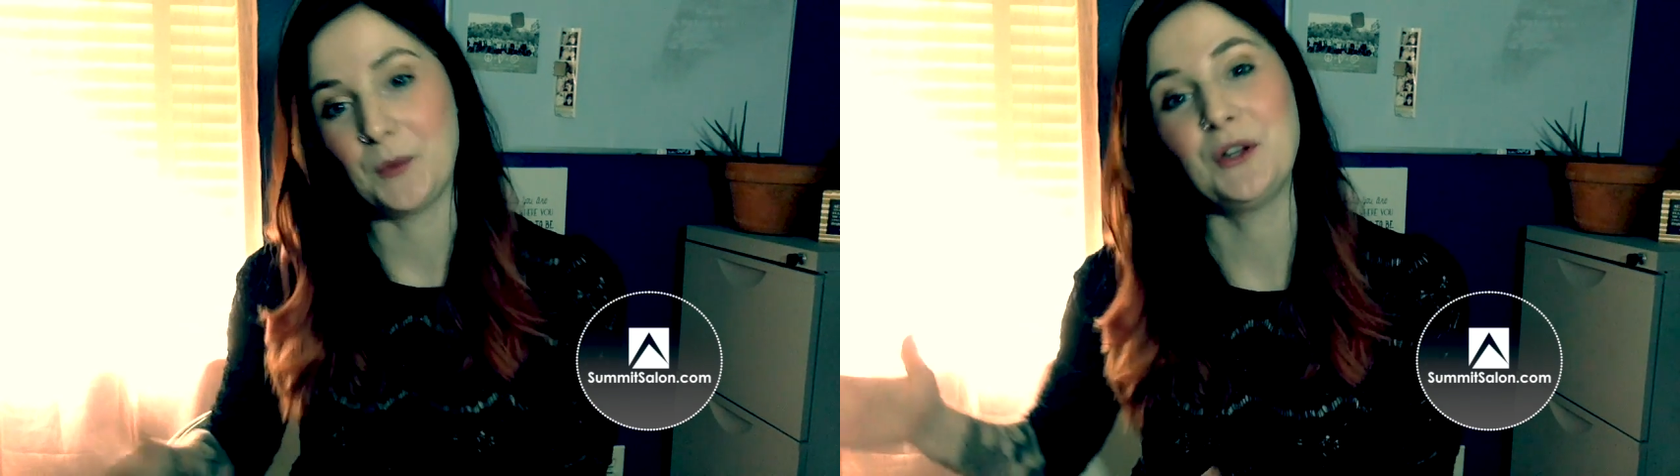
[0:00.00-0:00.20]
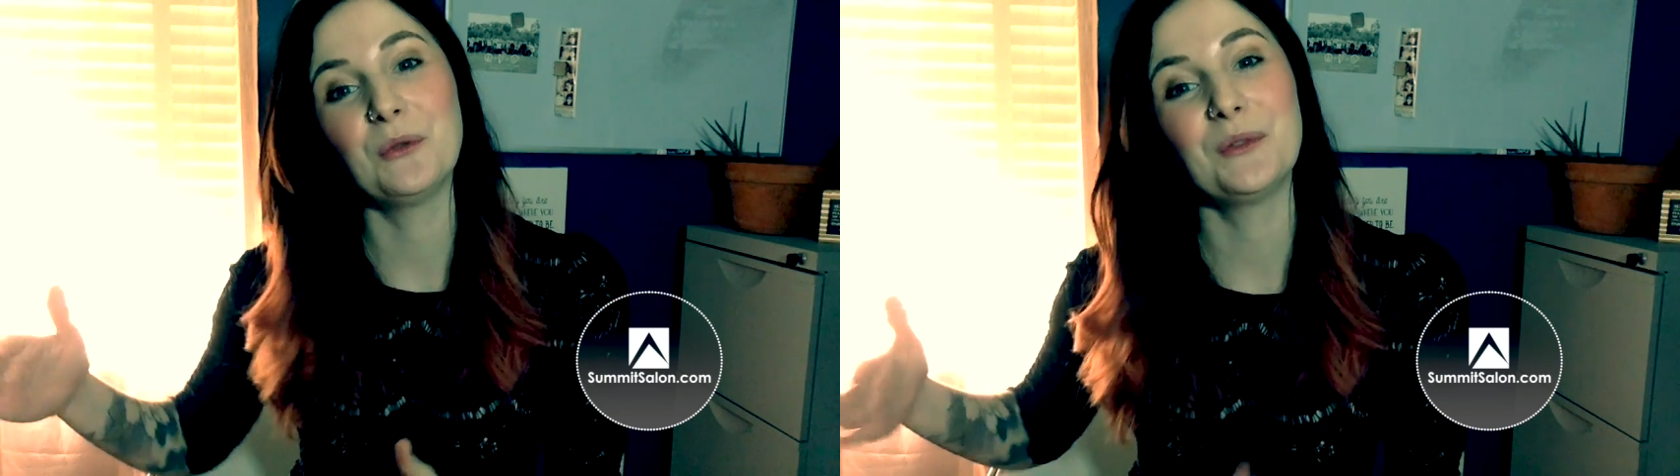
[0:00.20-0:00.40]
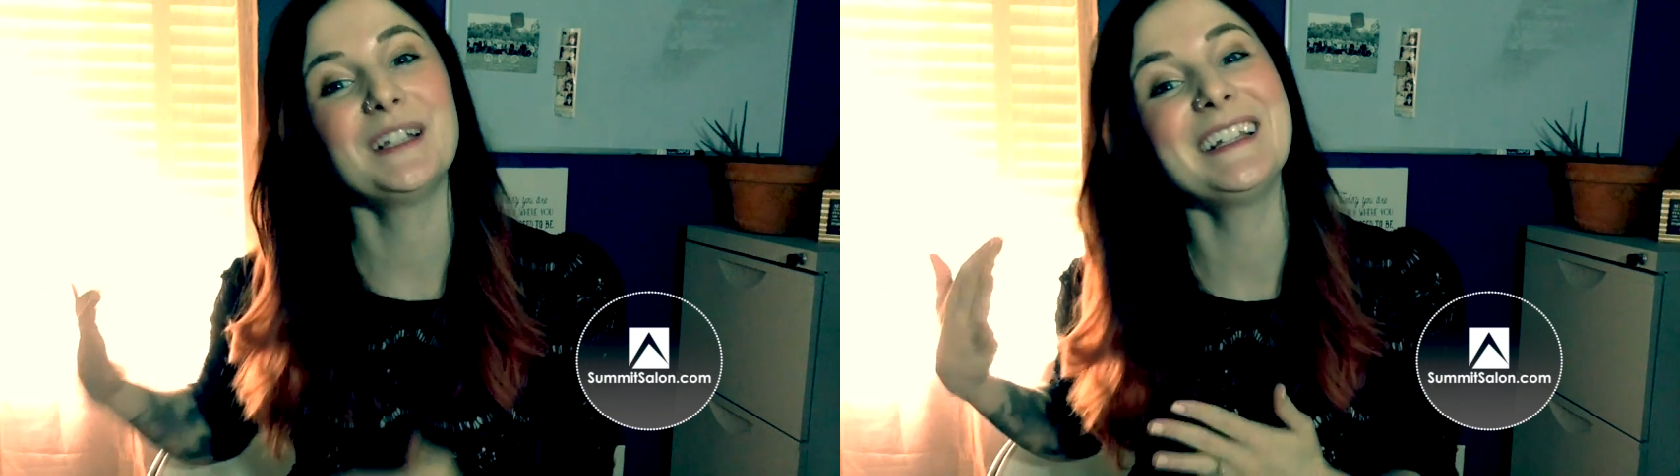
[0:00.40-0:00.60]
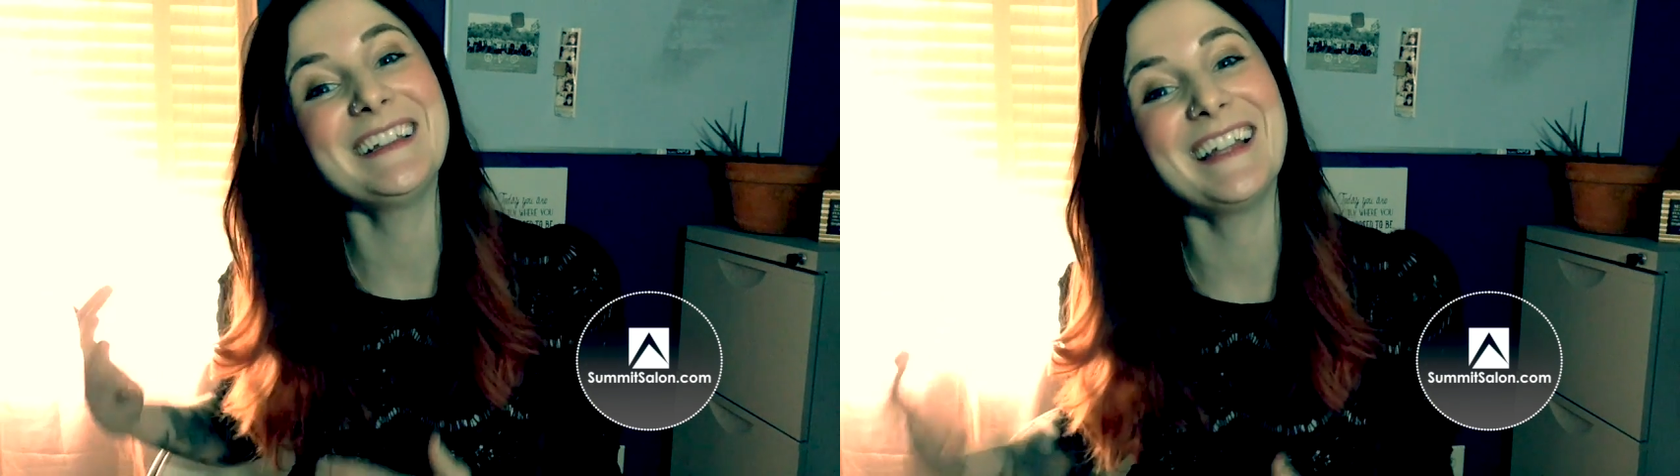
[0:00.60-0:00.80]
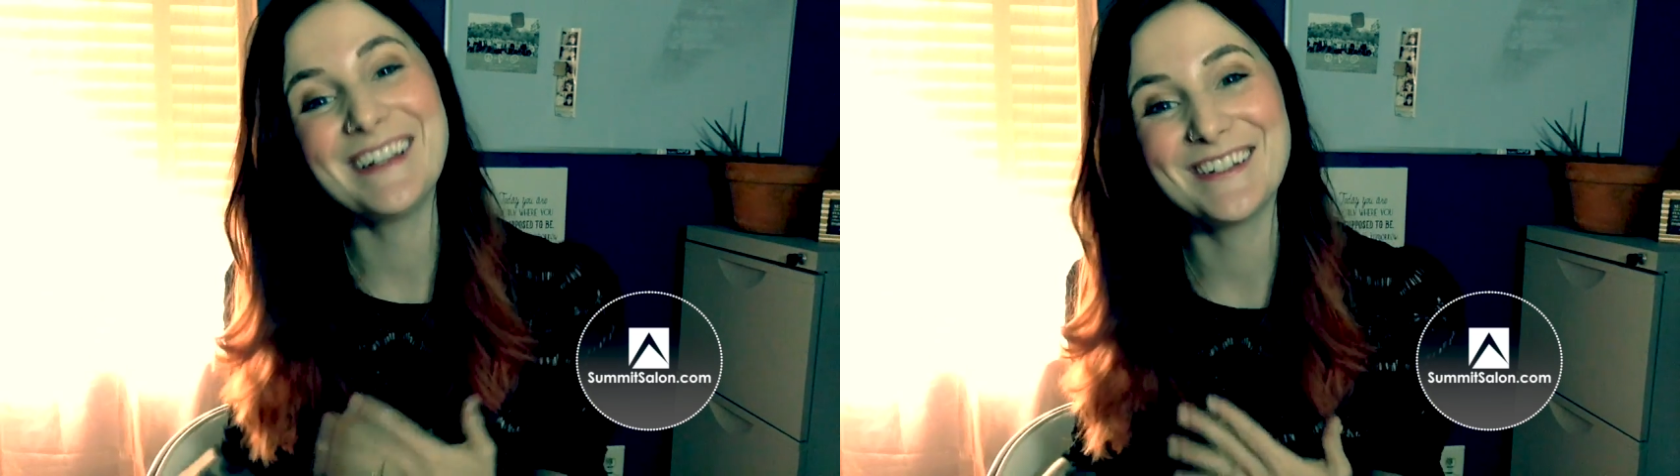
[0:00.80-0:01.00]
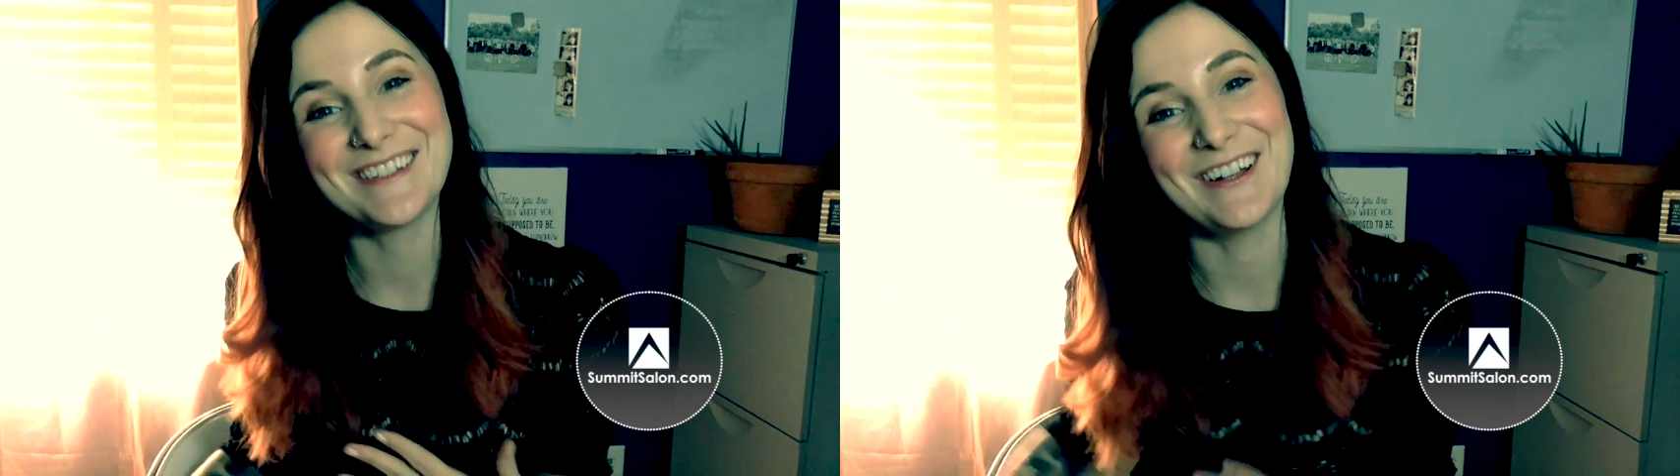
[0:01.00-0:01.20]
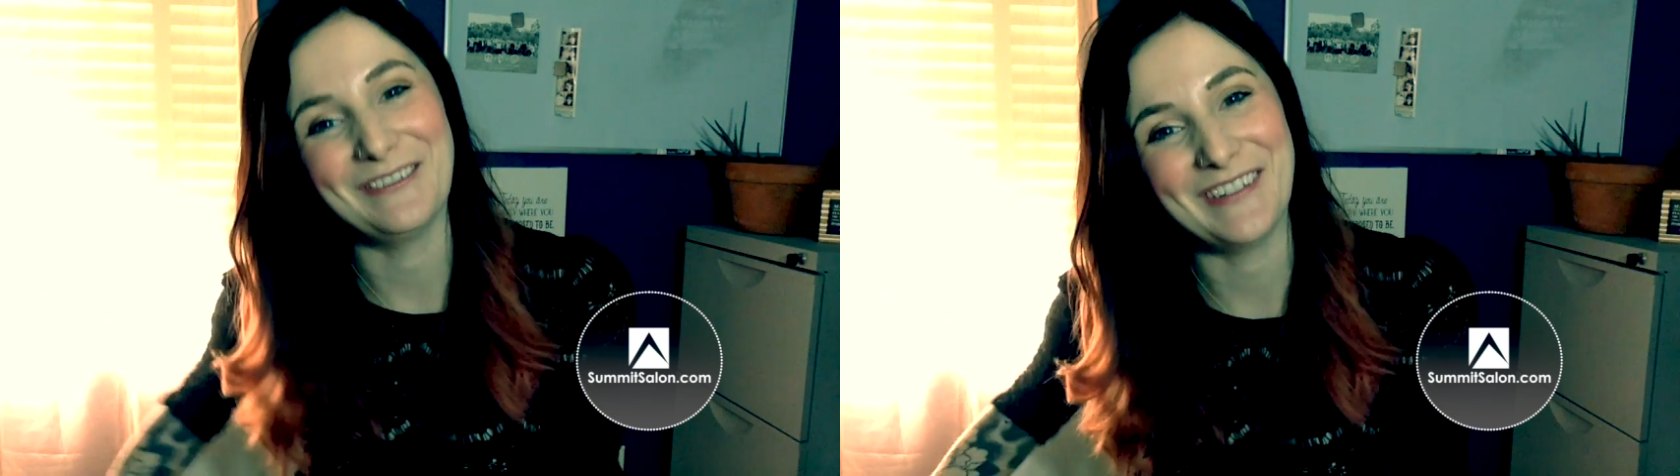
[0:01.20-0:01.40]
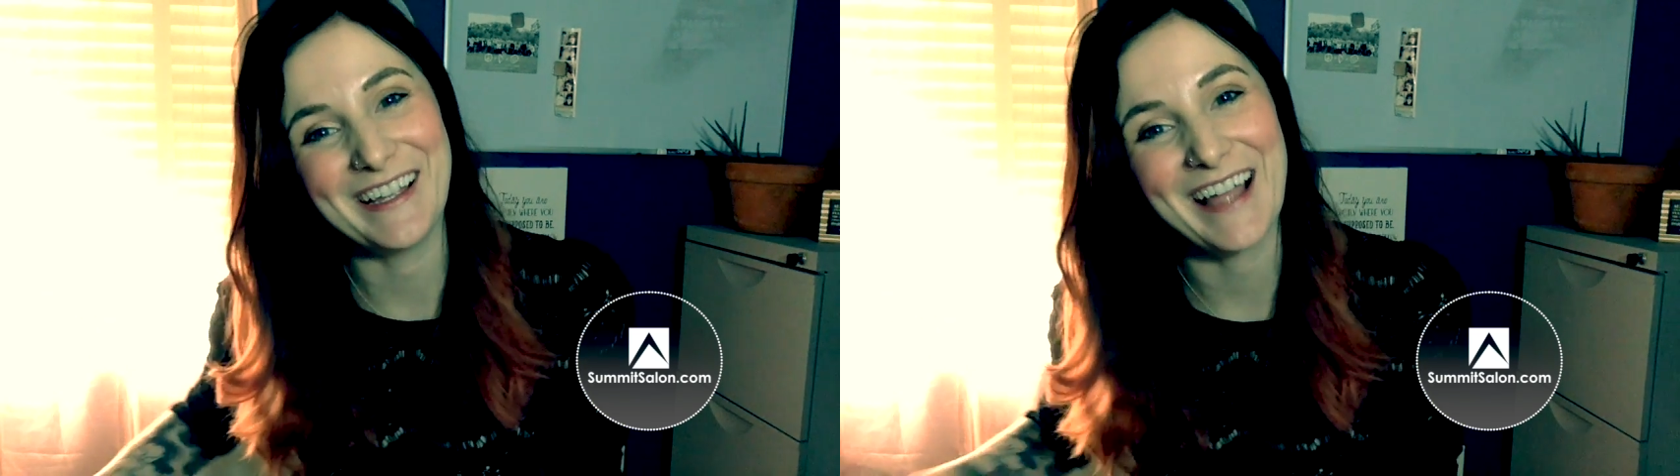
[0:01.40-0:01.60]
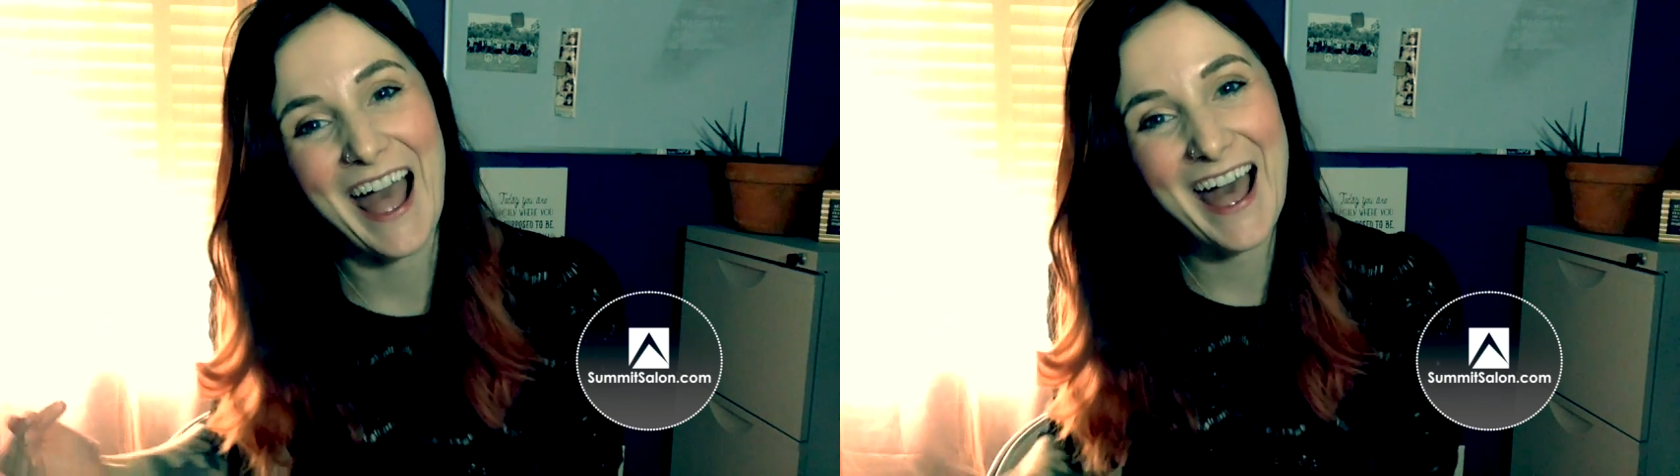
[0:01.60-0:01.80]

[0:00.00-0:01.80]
when you really let yourself, like,